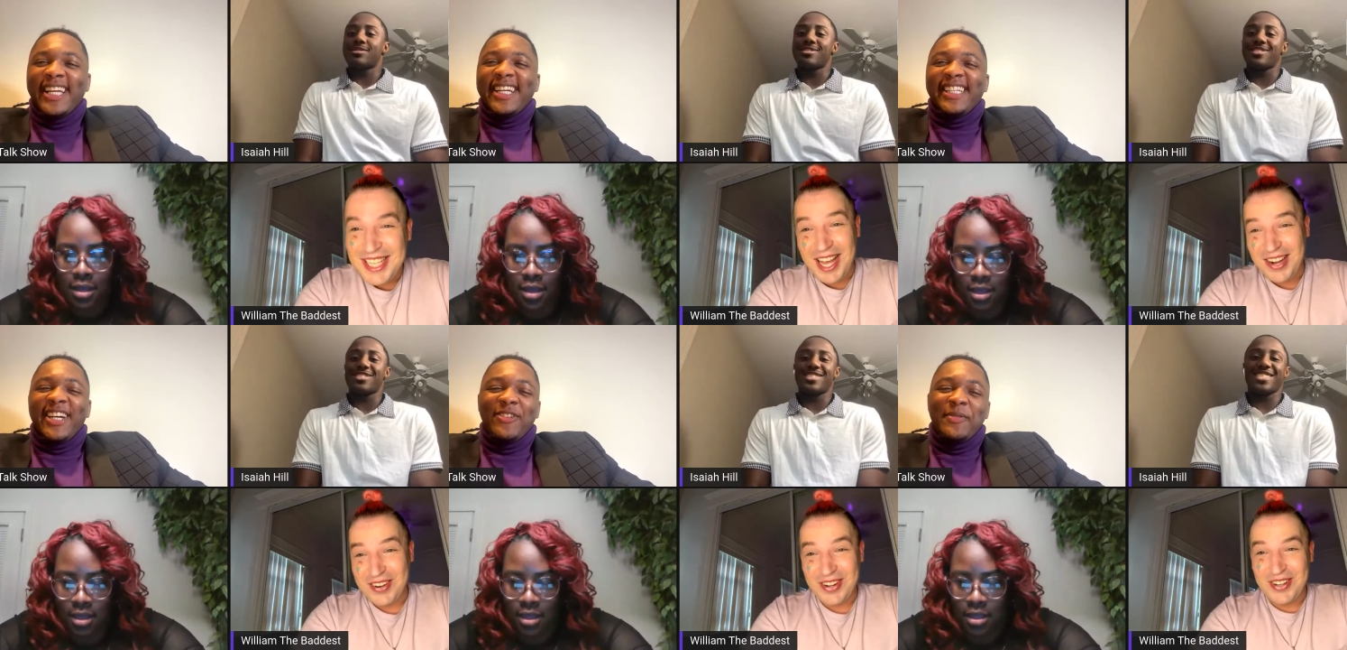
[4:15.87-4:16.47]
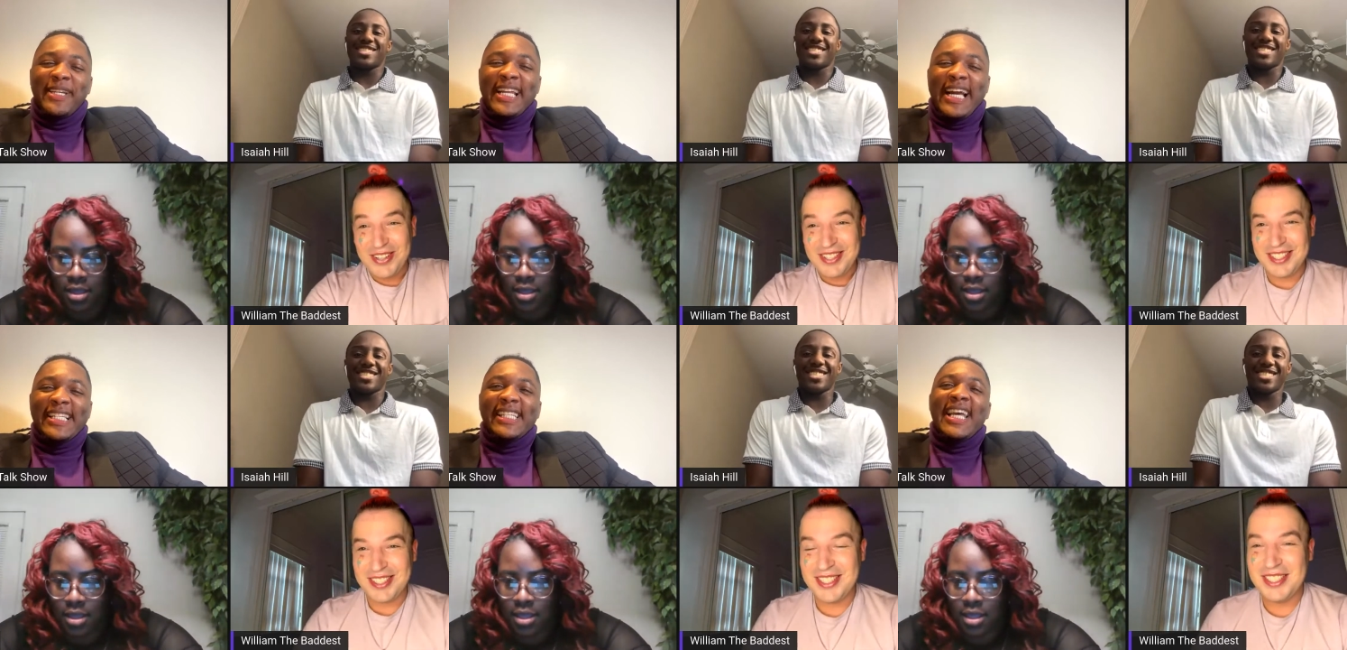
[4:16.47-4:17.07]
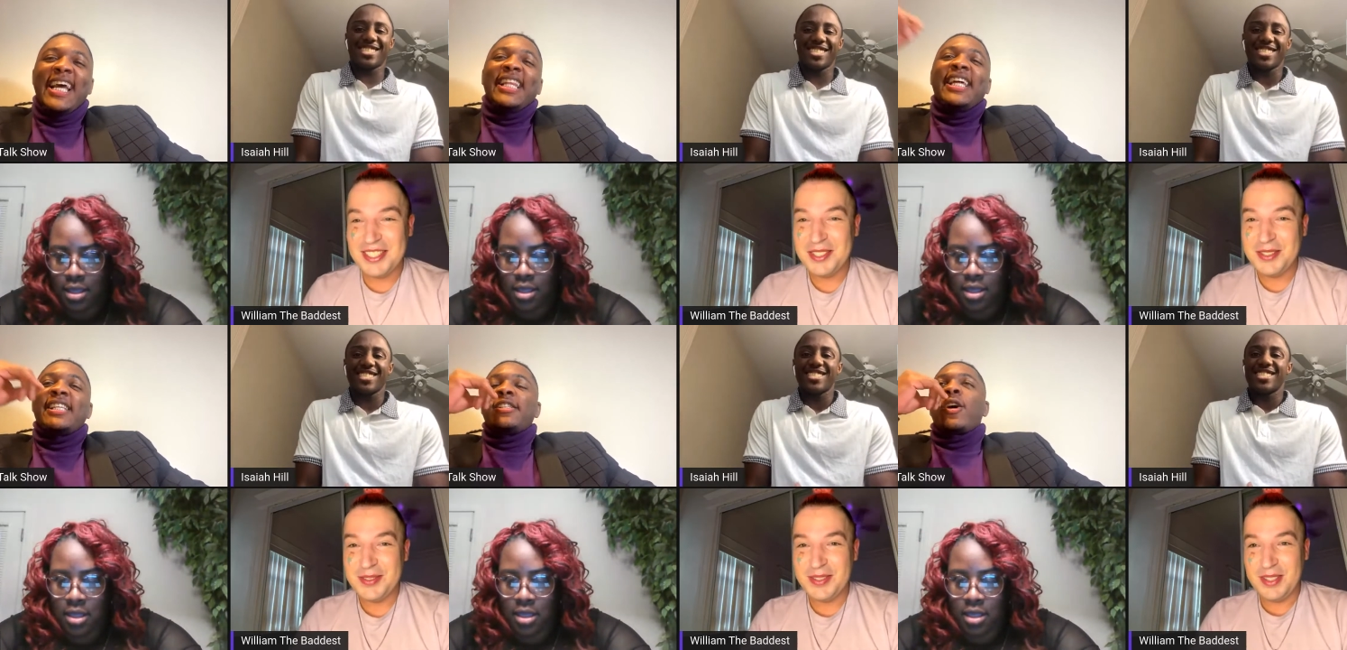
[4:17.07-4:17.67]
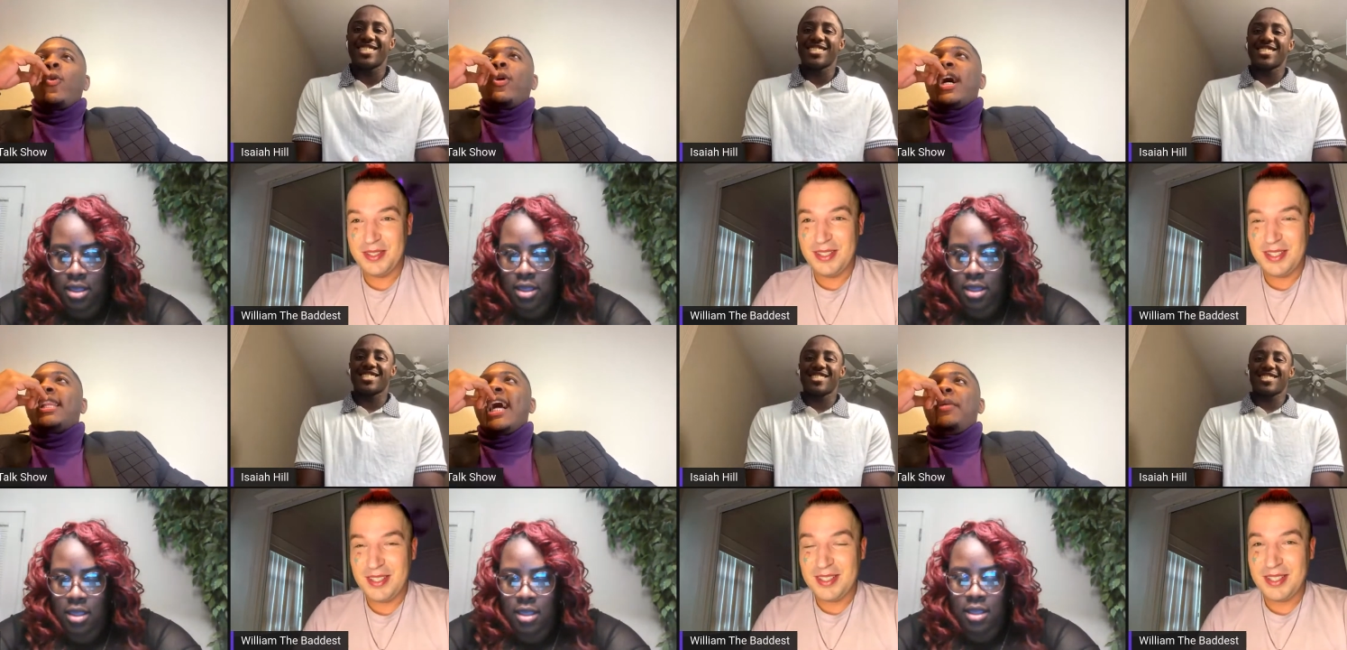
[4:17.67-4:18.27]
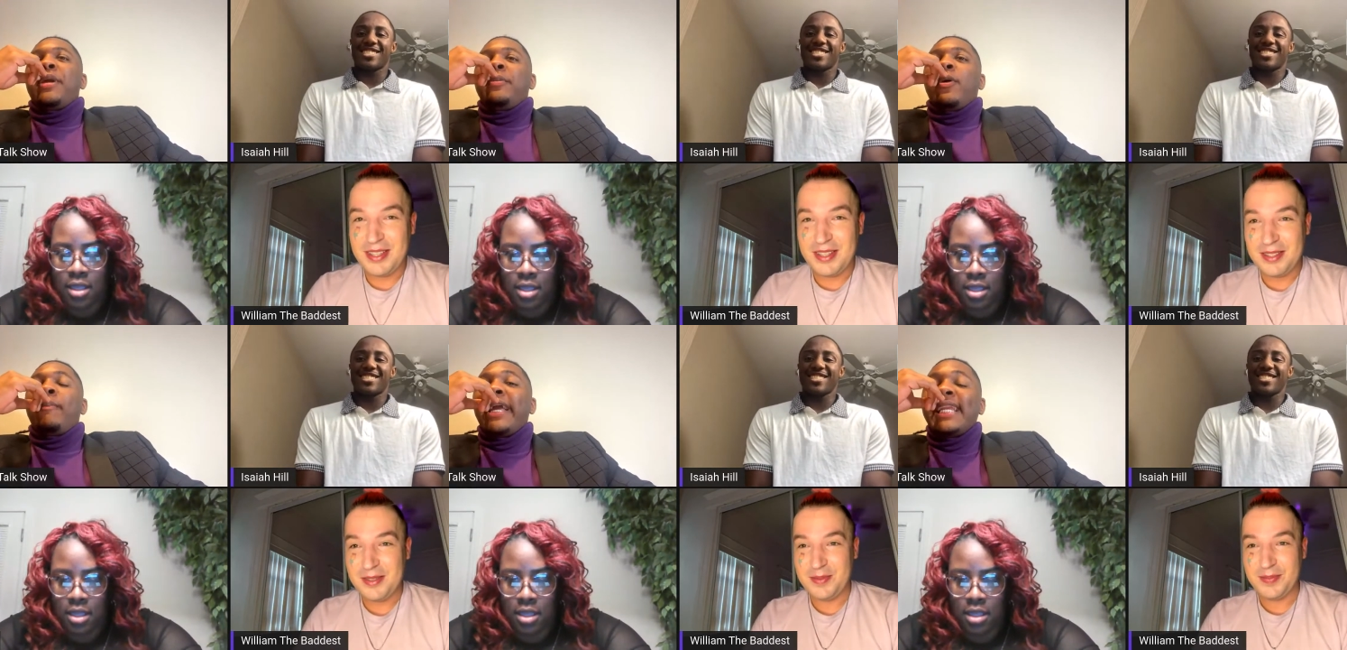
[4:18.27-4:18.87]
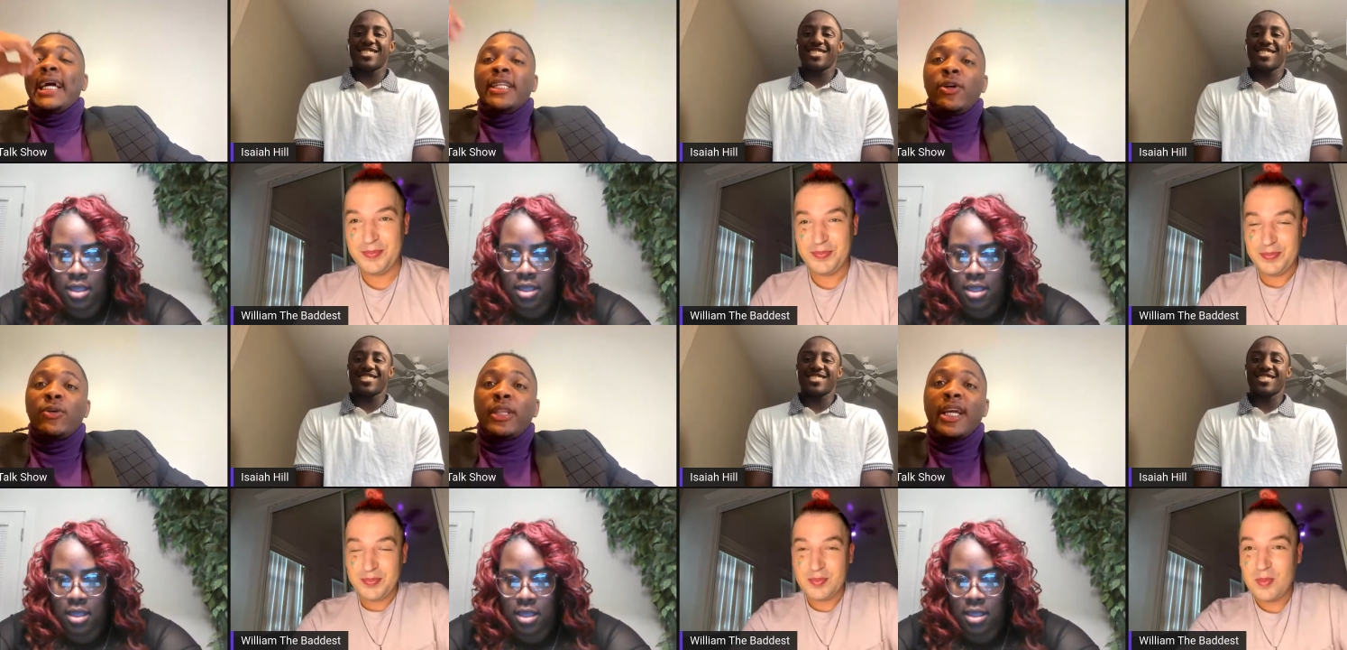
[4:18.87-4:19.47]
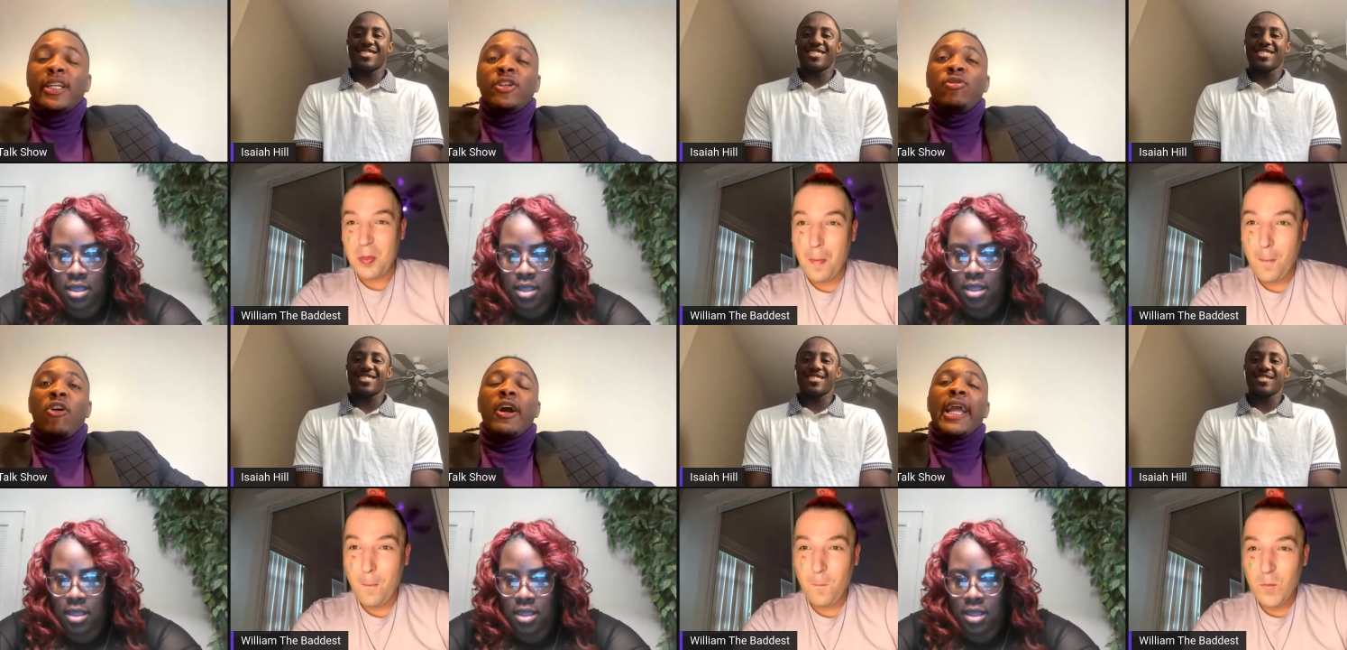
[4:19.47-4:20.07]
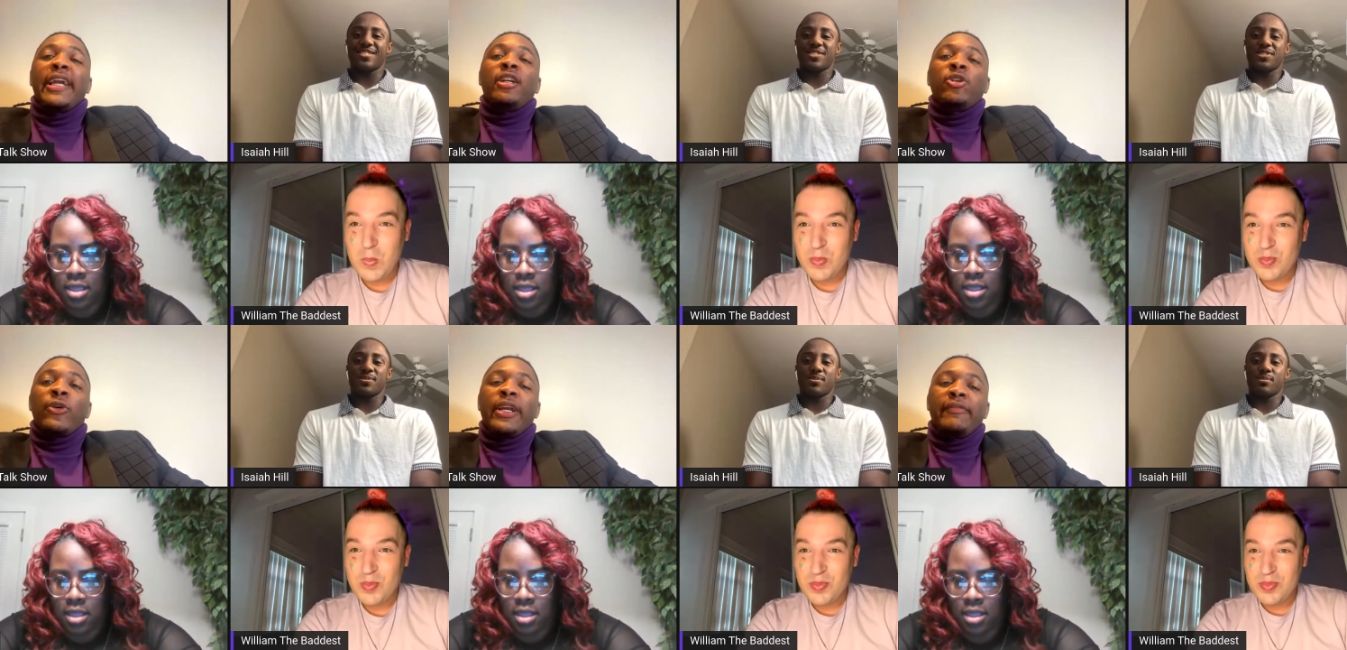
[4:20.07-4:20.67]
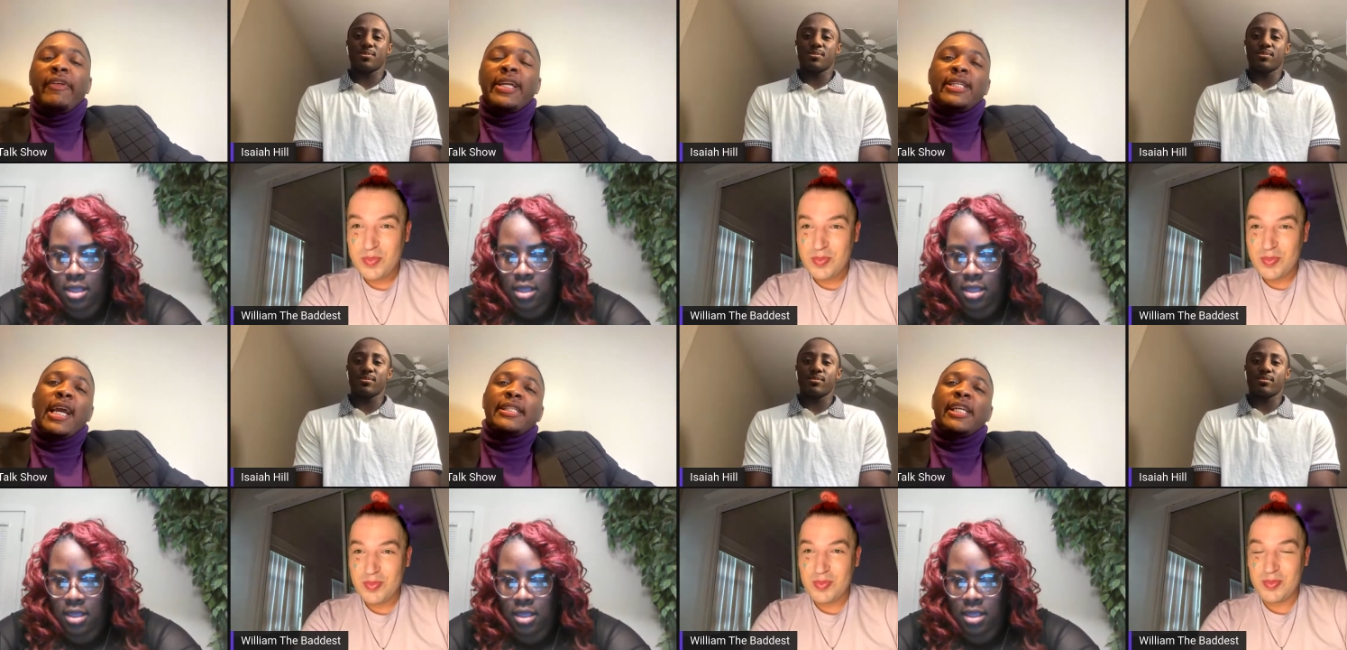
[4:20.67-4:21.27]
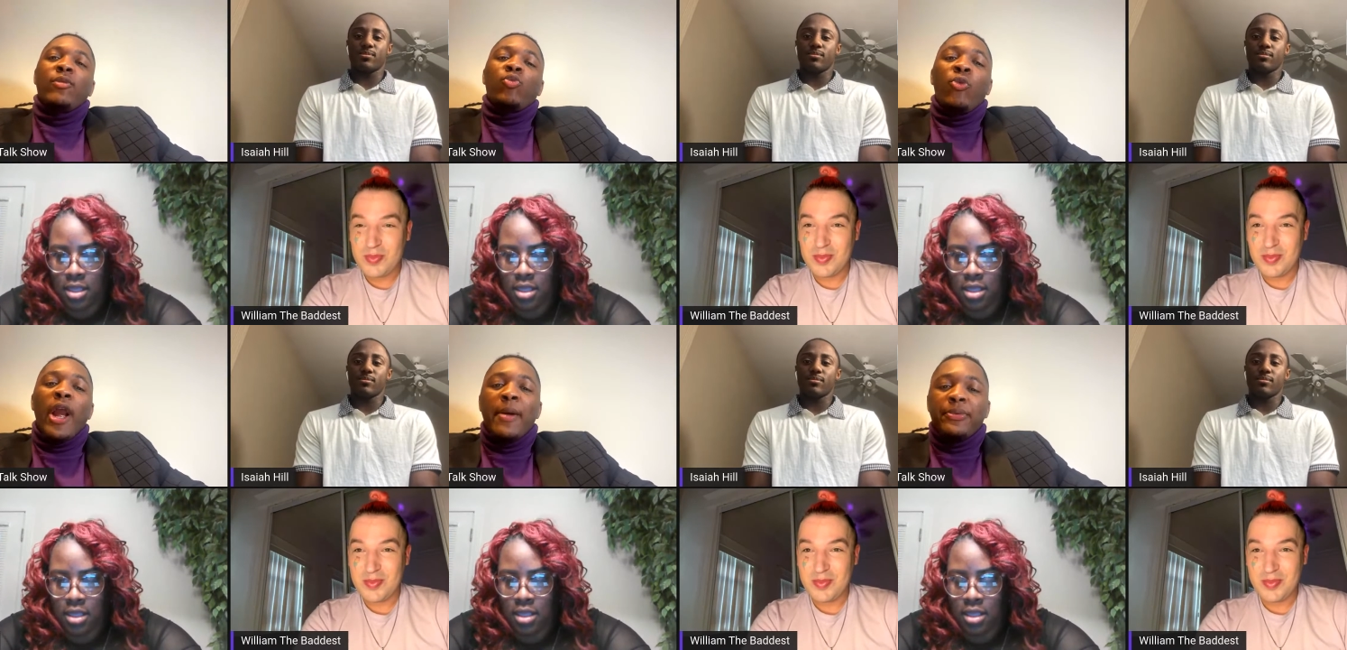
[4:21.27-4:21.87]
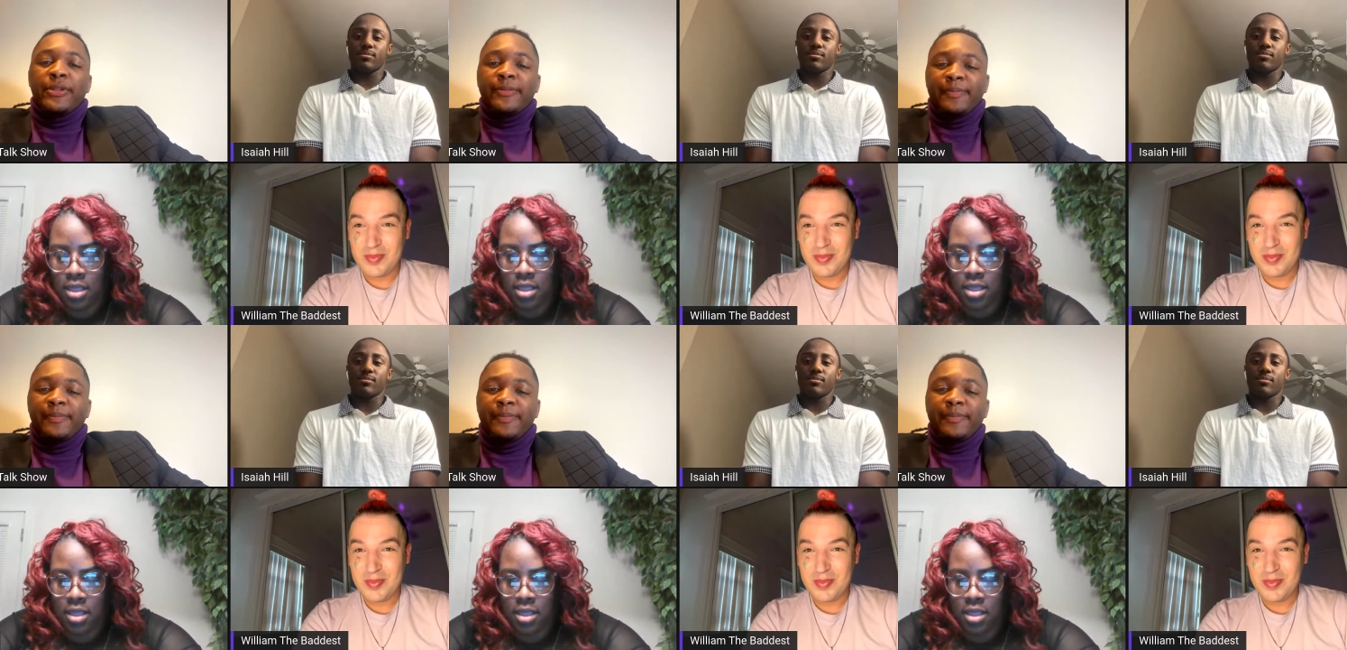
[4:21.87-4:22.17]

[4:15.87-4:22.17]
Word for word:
Speaker 1: that, listen, so a lot of people may not know that you are a great, fantastic rapper.